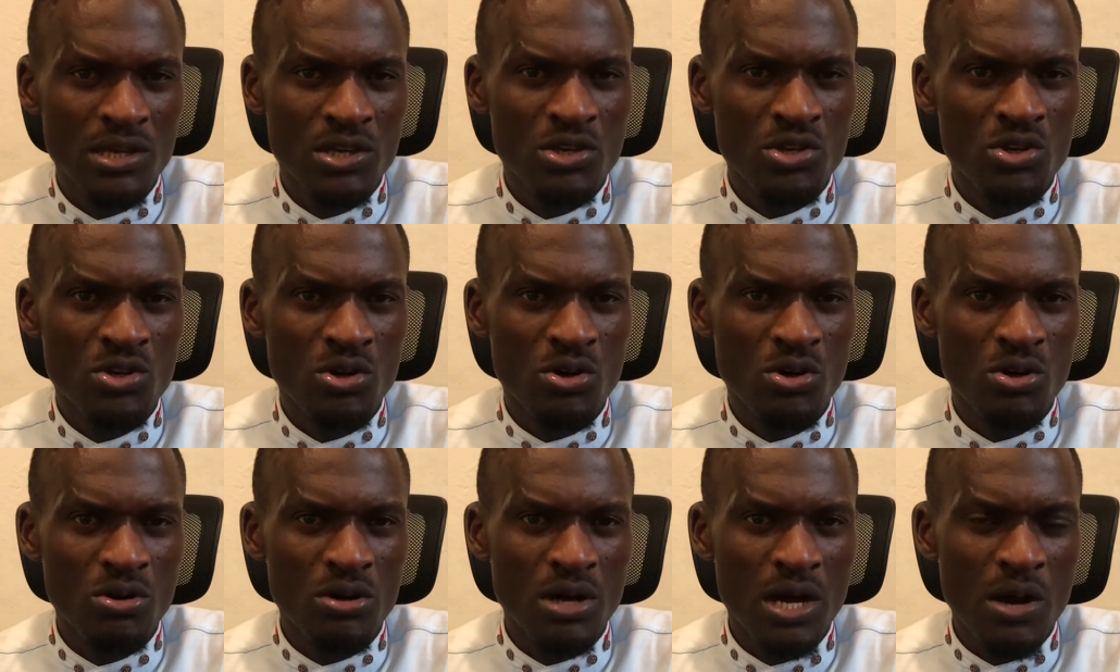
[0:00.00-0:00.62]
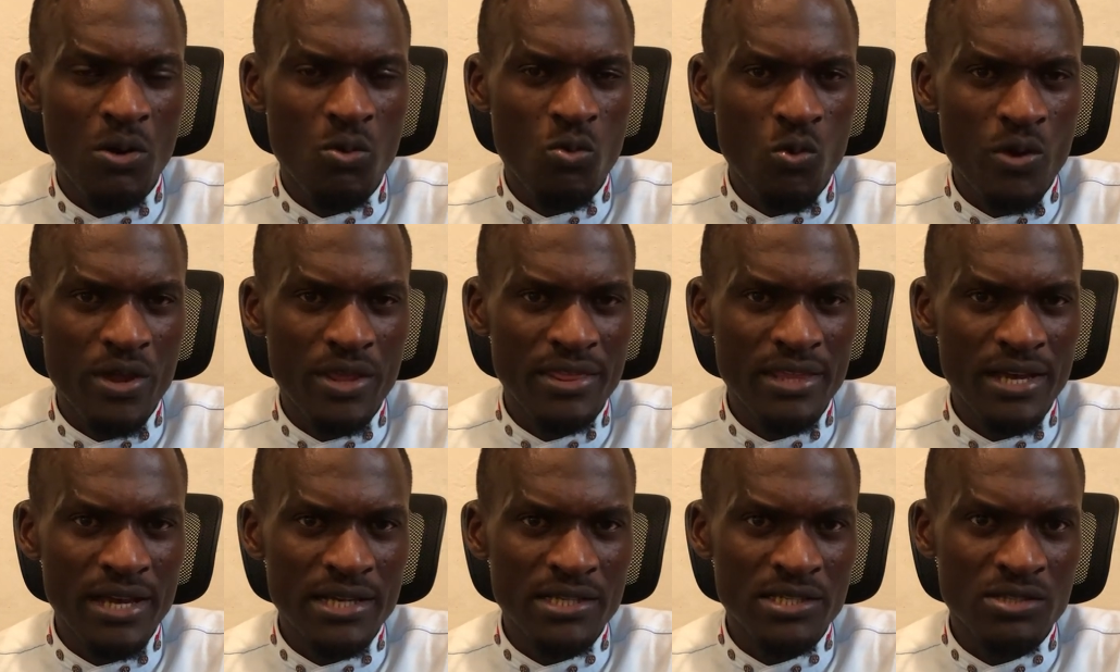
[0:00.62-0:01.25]

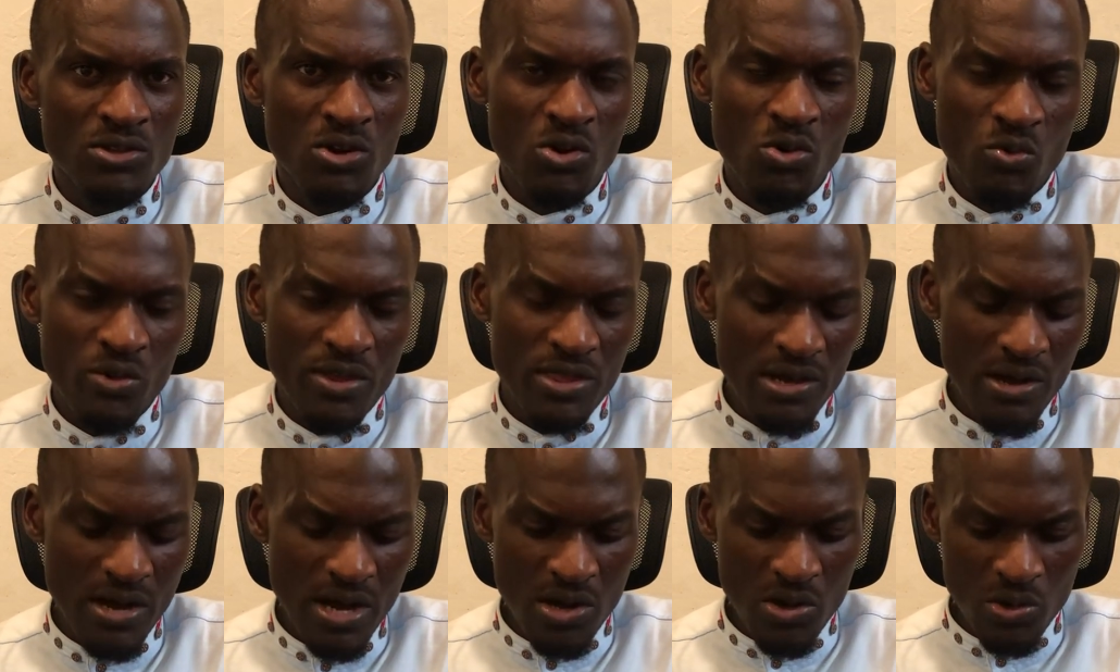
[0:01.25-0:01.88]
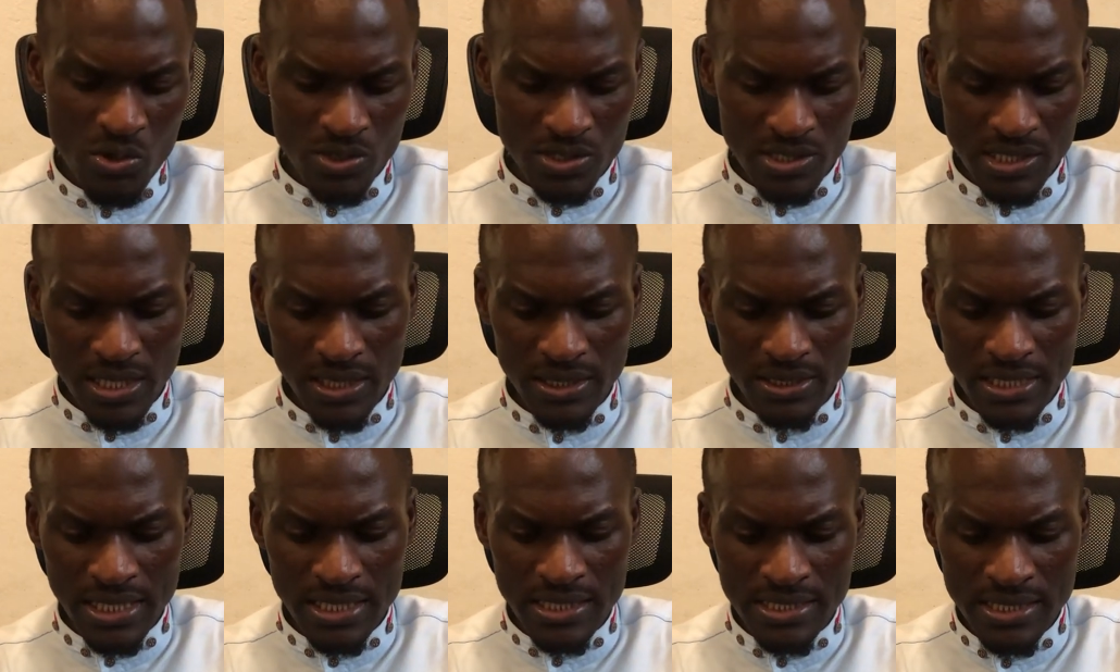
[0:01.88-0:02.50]
with us or with our
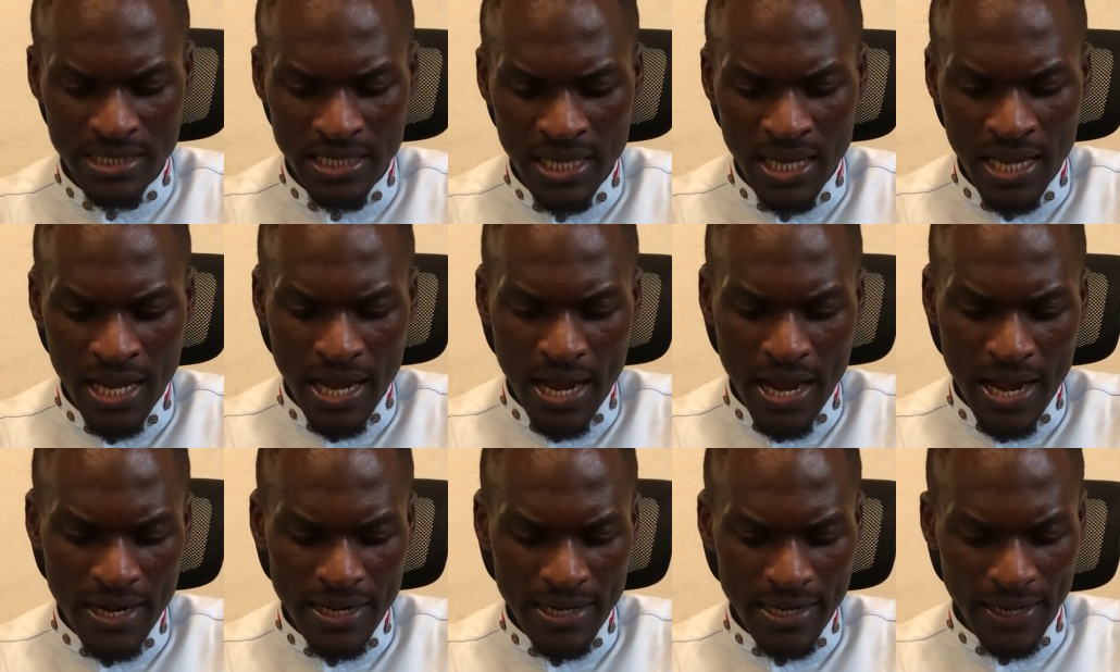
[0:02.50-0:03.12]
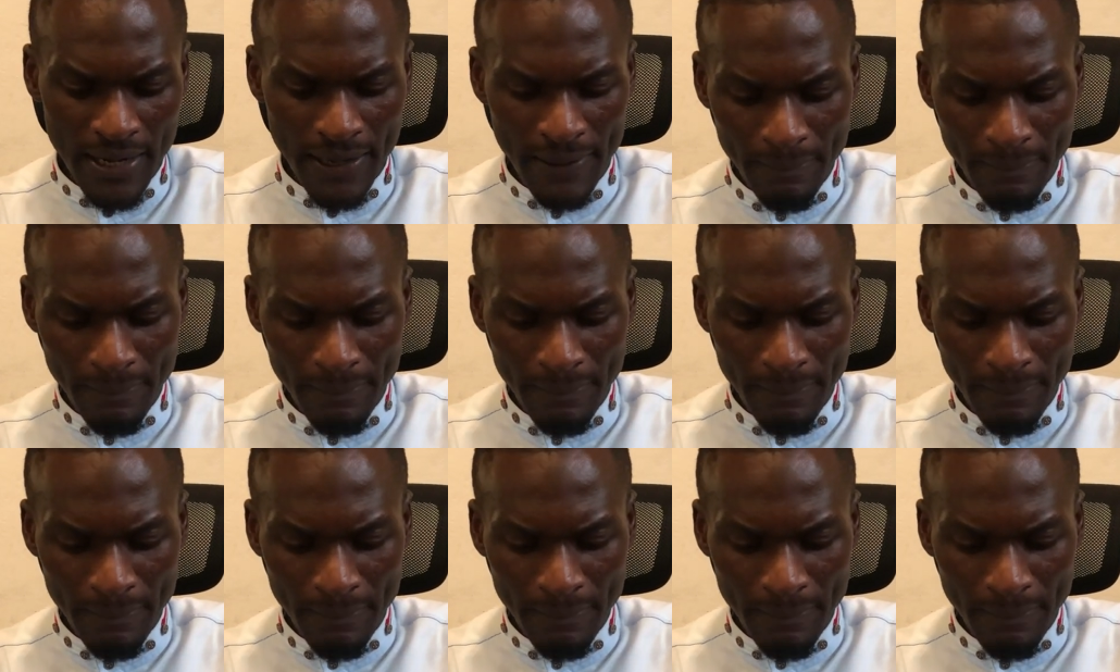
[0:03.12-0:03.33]
consultants. And